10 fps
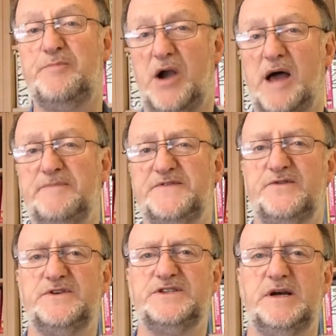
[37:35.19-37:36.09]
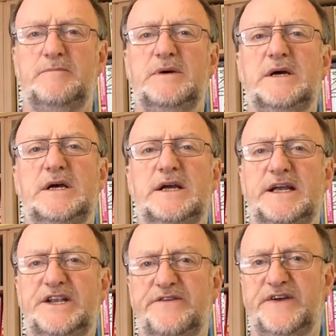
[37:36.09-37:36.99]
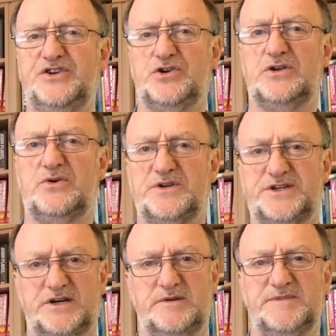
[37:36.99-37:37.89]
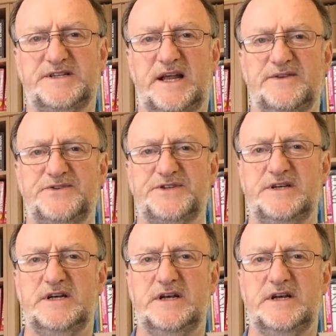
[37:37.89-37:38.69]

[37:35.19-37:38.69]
perhaps for some individual or circumstance